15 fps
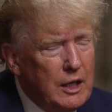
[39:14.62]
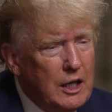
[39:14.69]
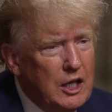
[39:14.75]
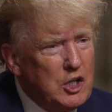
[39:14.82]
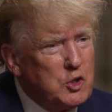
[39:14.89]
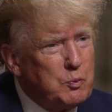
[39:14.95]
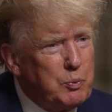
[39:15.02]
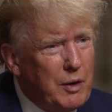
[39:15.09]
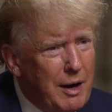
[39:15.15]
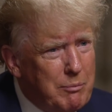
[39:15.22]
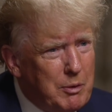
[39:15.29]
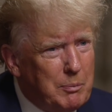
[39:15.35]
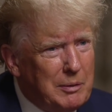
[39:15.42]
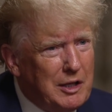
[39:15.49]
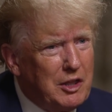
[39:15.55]
it's
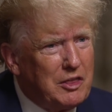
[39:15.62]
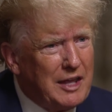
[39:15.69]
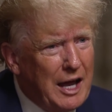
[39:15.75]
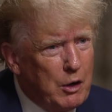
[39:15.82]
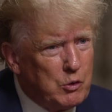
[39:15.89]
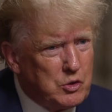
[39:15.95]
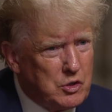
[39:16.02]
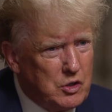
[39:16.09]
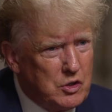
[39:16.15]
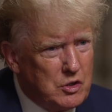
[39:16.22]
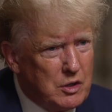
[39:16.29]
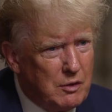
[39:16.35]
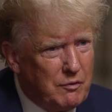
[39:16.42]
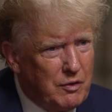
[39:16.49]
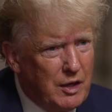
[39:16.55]
probably thousands
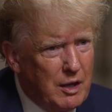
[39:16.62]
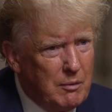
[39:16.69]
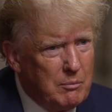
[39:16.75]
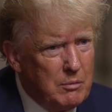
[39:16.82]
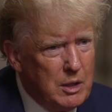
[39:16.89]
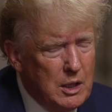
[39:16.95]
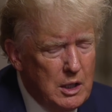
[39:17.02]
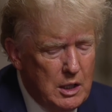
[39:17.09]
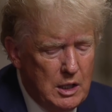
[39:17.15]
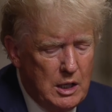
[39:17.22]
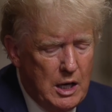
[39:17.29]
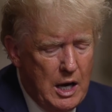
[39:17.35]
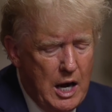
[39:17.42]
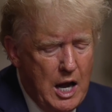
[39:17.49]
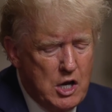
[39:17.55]
of them,
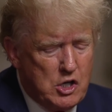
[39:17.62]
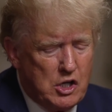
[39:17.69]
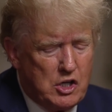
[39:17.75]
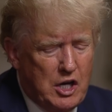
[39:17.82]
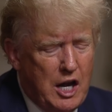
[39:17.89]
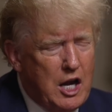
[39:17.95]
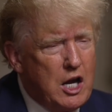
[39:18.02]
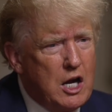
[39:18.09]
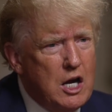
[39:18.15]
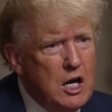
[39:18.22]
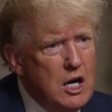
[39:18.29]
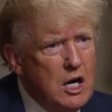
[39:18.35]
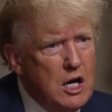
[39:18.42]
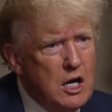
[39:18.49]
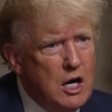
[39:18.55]
and to take
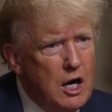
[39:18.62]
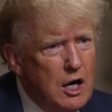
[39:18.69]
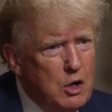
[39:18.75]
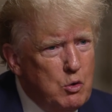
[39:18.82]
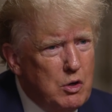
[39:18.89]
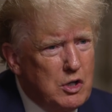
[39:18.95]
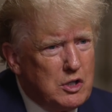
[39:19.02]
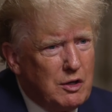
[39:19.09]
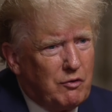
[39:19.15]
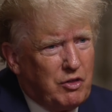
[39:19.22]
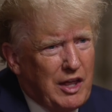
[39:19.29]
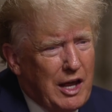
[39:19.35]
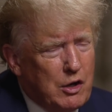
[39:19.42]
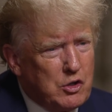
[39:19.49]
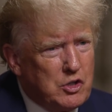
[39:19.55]
hundreds of
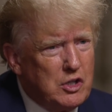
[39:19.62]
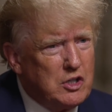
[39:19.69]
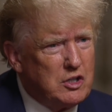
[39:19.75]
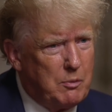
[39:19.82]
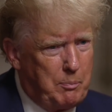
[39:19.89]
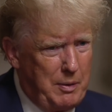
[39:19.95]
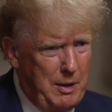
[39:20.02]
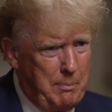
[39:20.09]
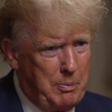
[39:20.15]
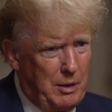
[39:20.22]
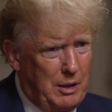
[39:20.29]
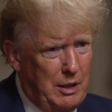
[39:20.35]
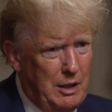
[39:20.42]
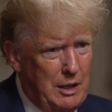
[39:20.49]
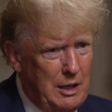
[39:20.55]
thousands of
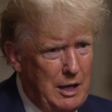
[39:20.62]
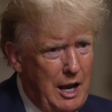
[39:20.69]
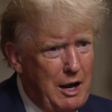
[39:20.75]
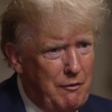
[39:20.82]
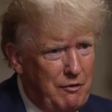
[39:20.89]
people out